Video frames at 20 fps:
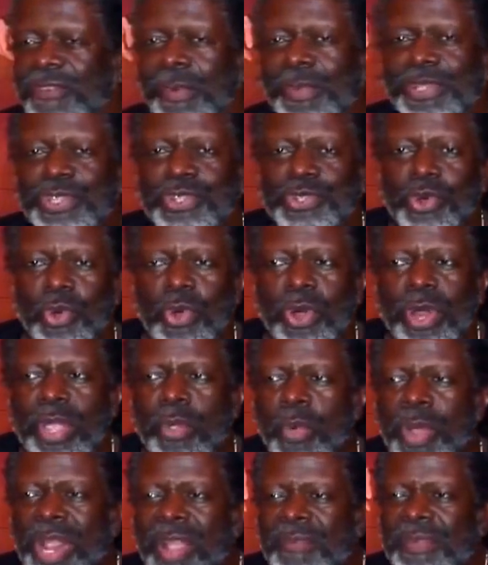from a story
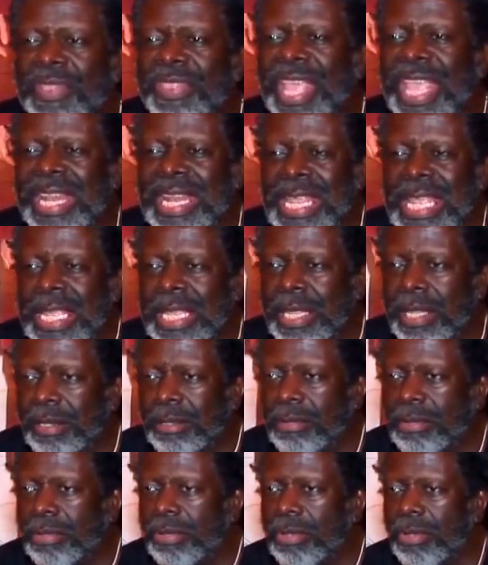whatever they need.
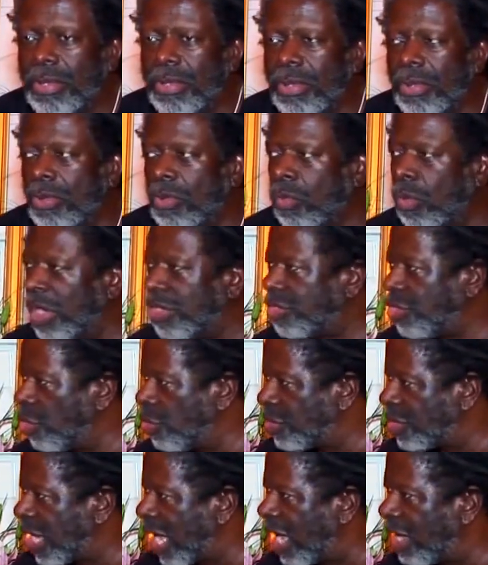What
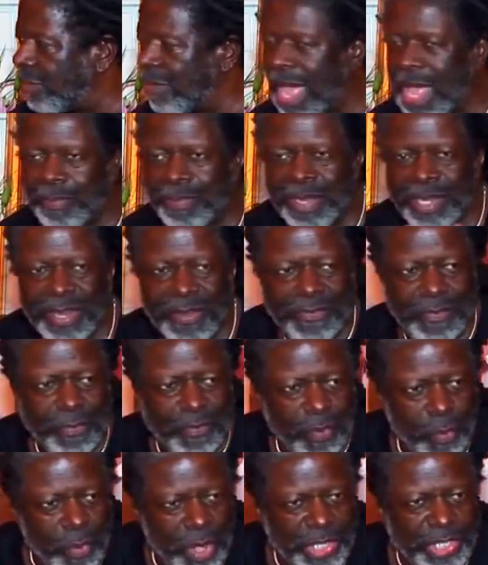you take might be different
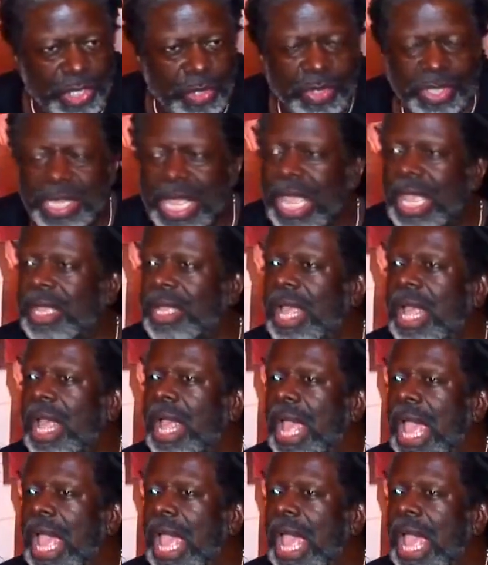from what you take,